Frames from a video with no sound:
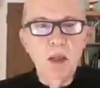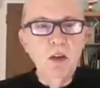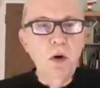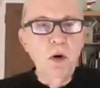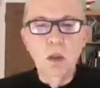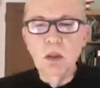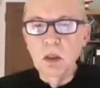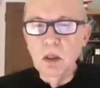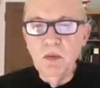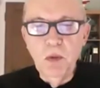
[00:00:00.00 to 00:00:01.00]

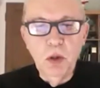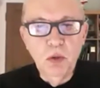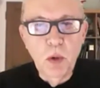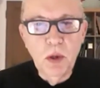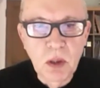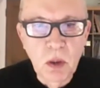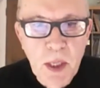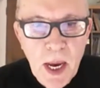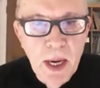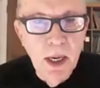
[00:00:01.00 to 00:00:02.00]
the first question that we
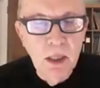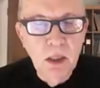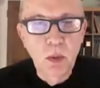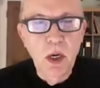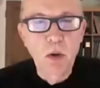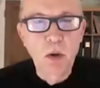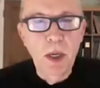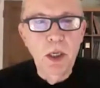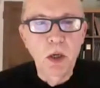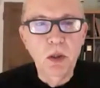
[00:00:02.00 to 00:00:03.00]
had, and I just want
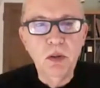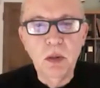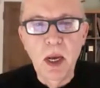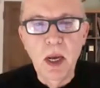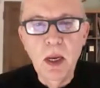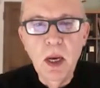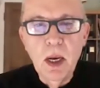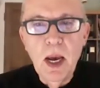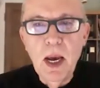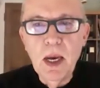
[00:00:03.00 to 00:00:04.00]
everybody to know this,
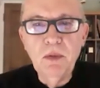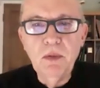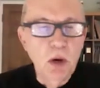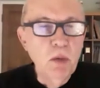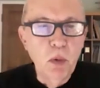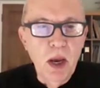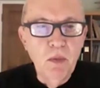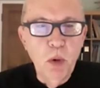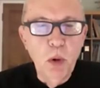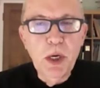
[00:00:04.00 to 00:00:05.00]

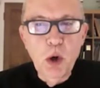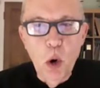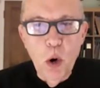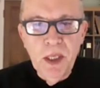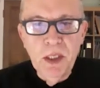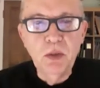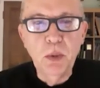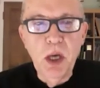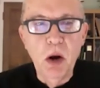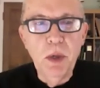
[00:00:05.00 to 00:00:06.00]
if we're recording this,
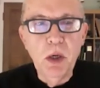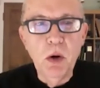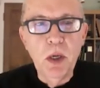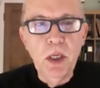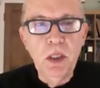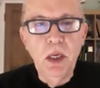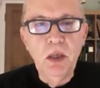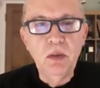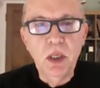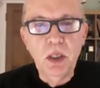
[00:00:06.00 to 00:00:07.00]
we are recording
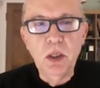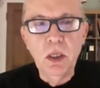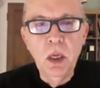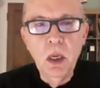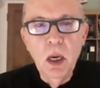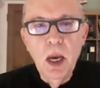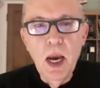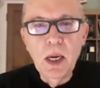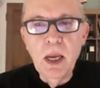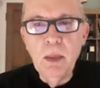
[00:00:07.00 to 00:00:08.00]
this, and you can
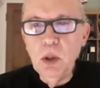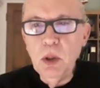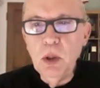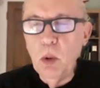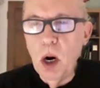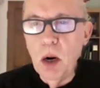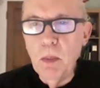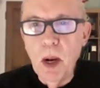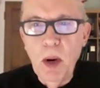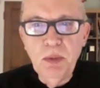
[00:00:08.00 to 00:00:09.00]
come to our
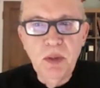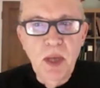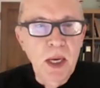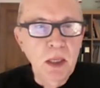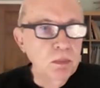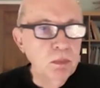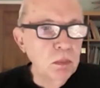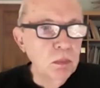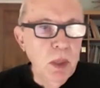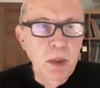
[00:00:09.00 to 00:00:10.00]
website,
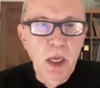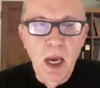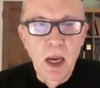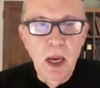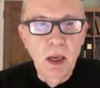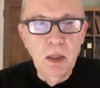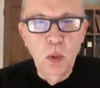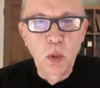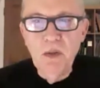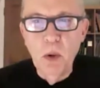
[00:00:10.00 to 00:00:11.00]
maybe in
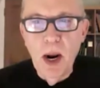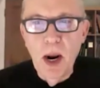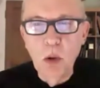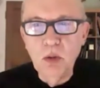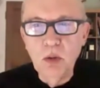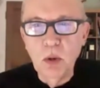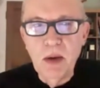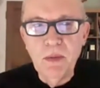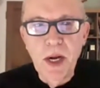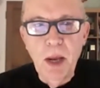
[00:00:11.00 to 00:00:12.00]
24 hours, we'll
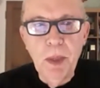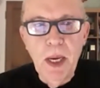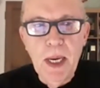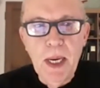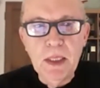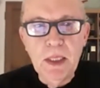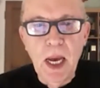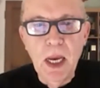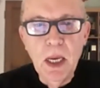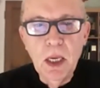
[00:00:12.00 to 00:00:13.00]
have it up, and
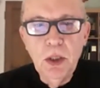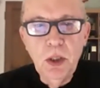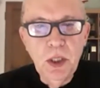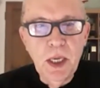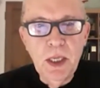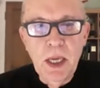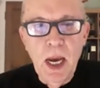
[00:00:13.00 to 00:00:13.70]
you can